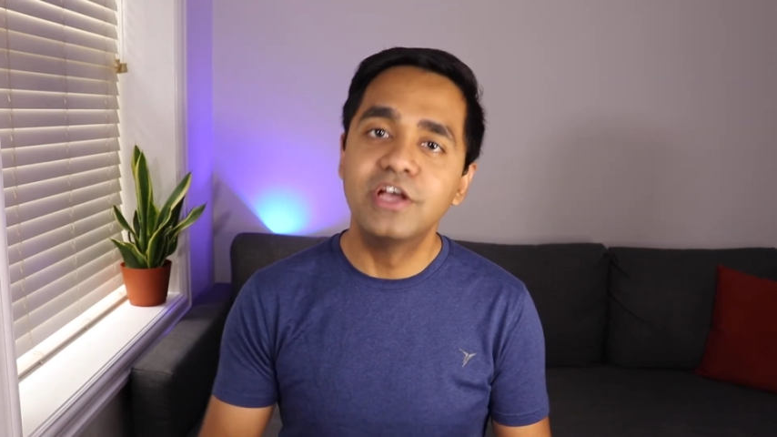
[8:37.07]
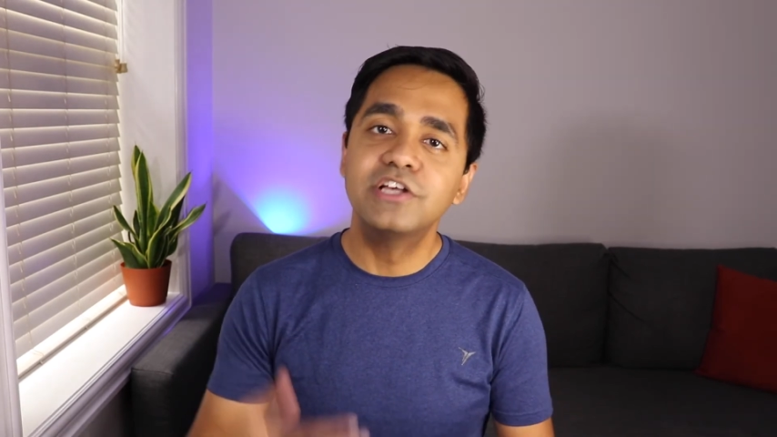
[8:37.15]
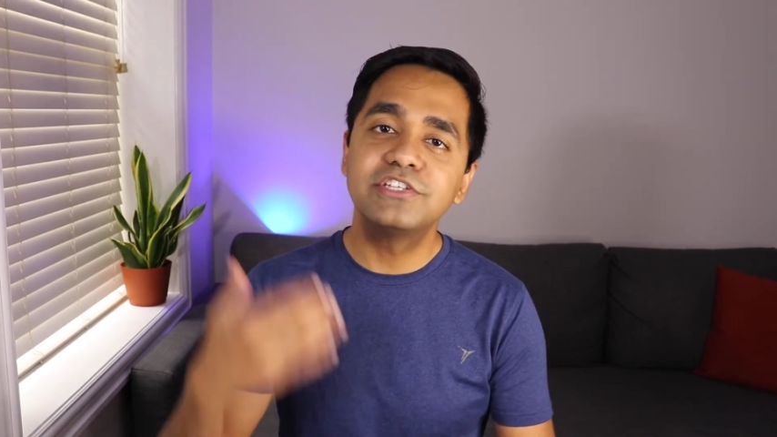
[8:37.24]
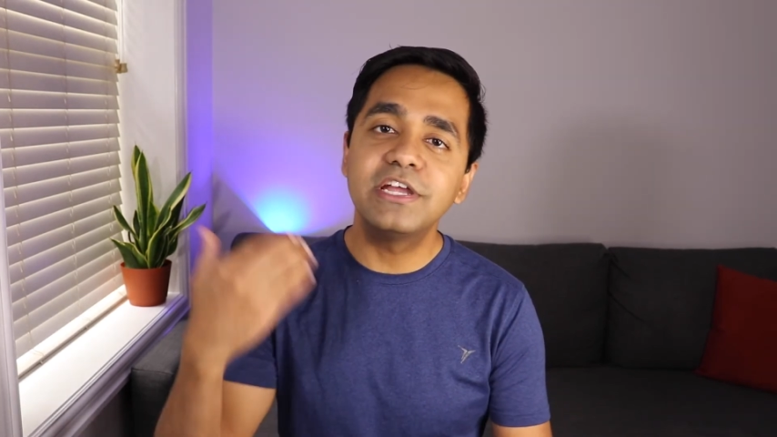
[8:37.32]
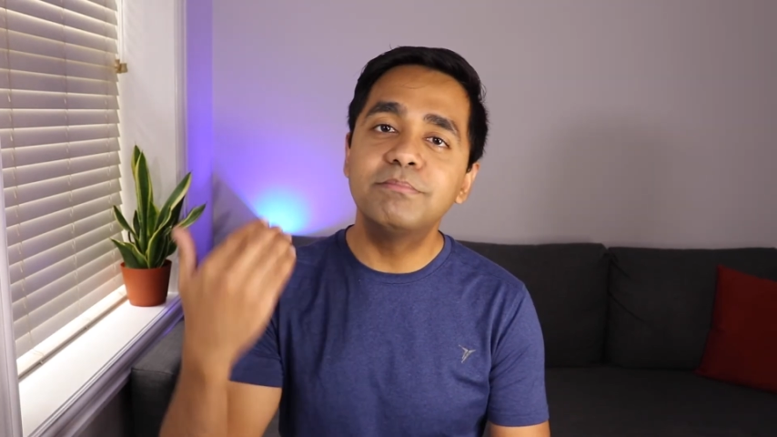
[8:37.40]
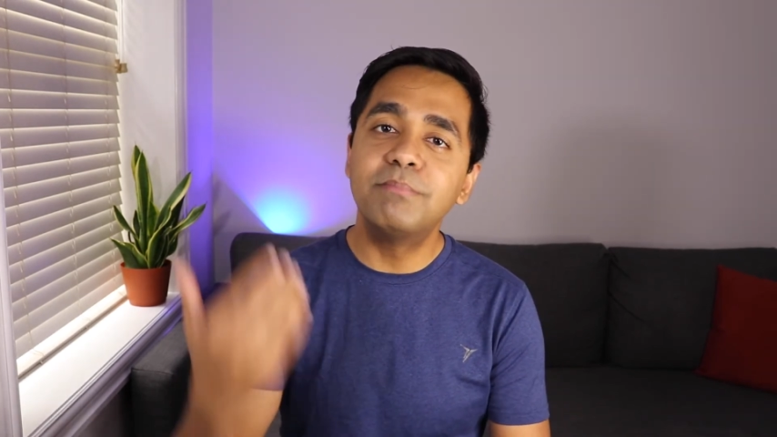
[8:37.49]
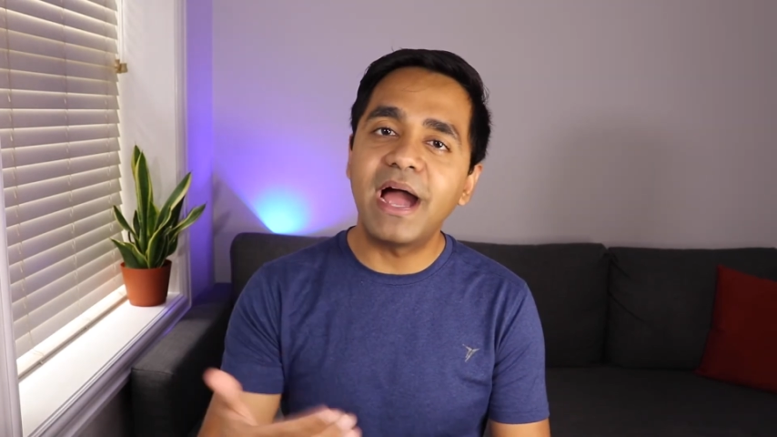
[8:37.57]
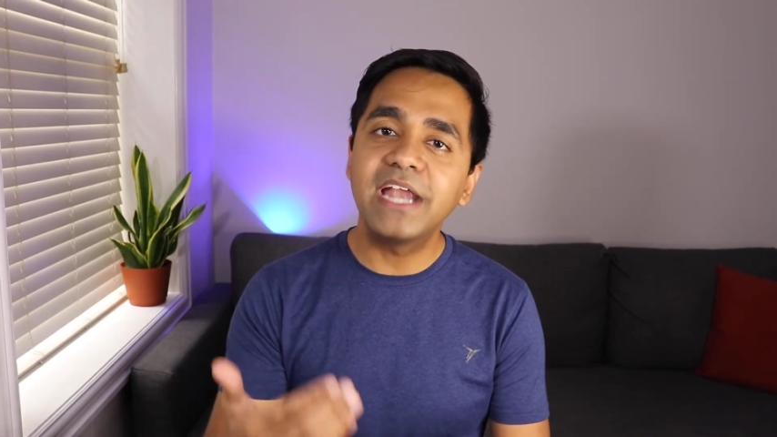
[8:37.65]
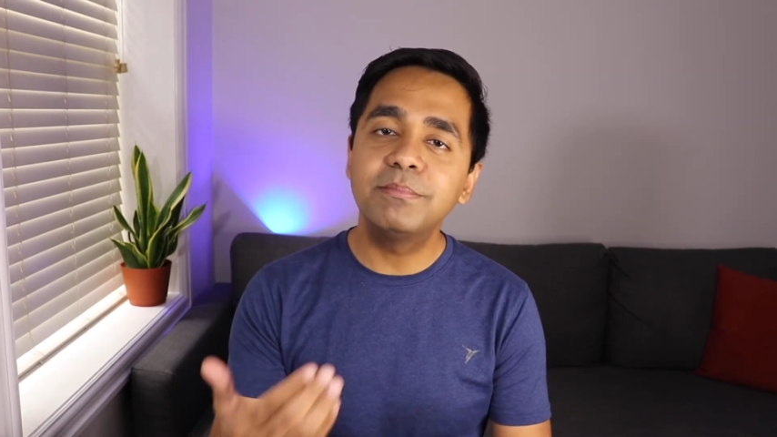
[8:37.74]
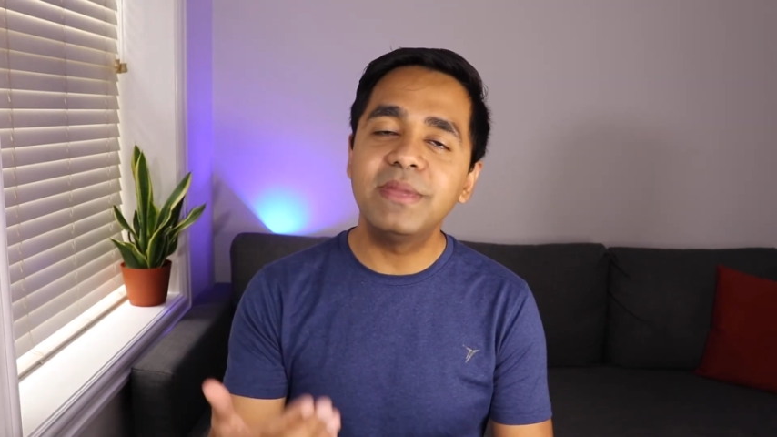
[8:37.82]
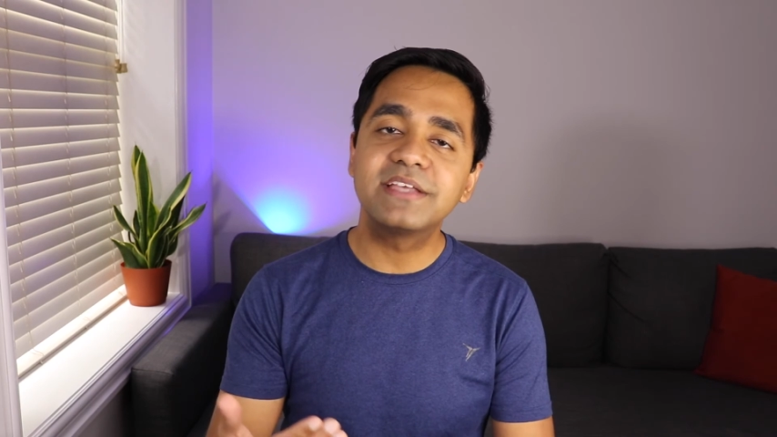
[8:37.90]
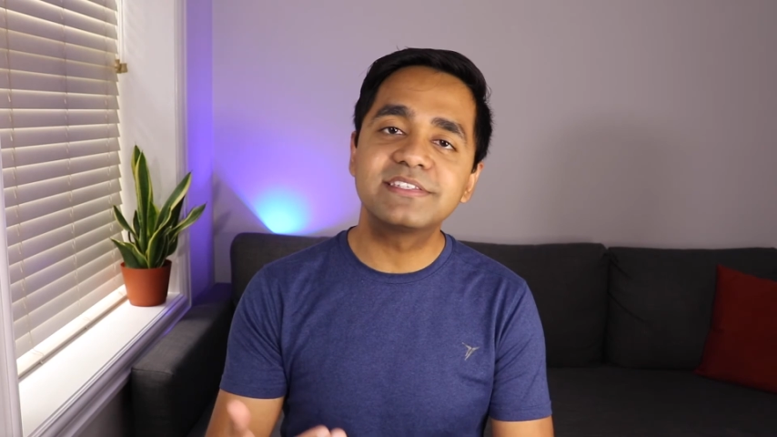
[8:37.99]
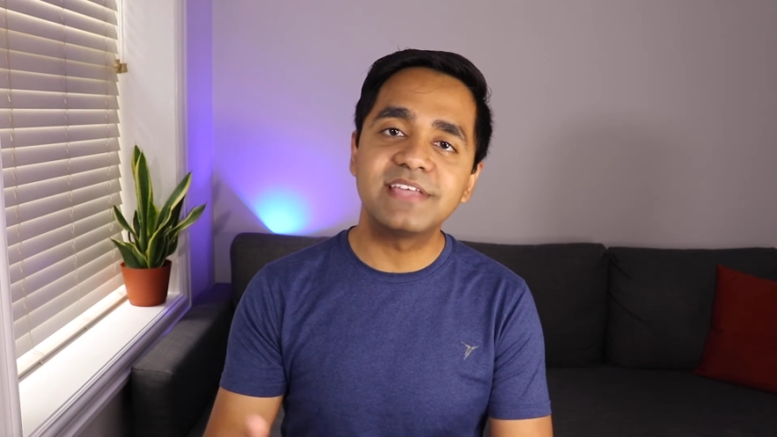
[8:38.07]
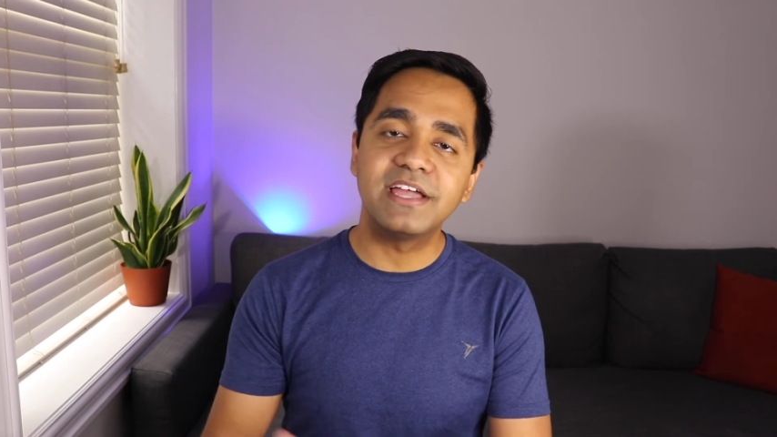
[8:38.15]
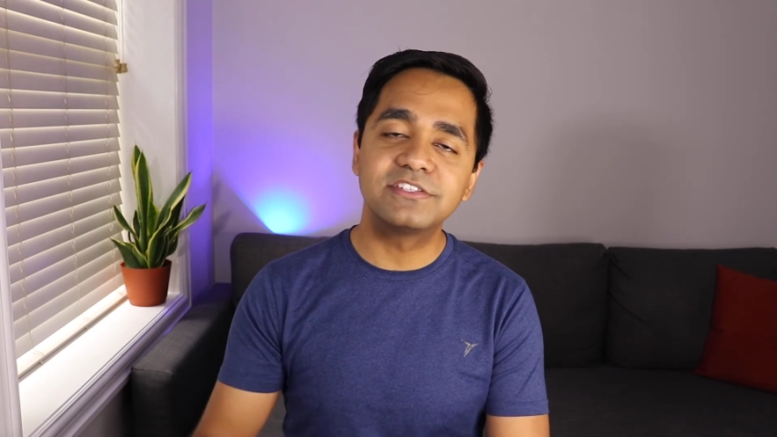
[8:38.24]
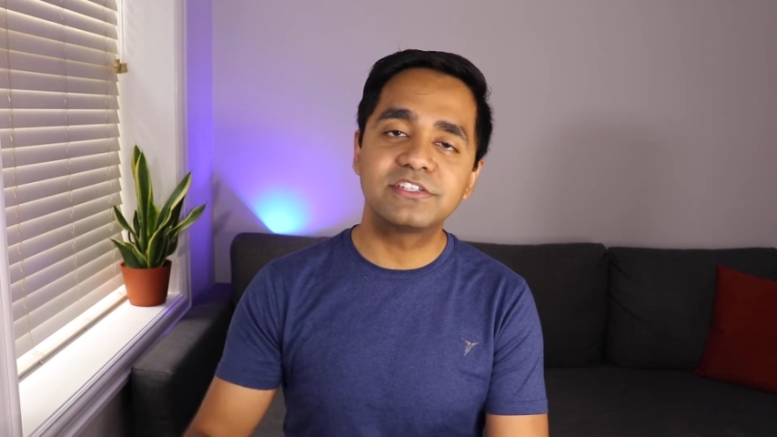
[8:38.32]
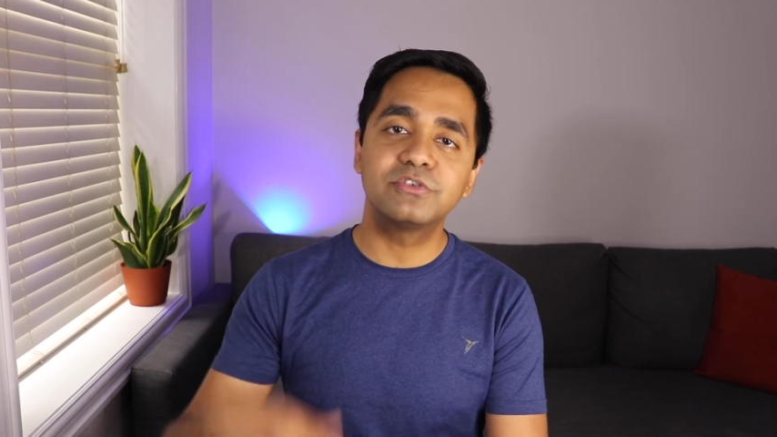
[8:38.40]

So it might make sense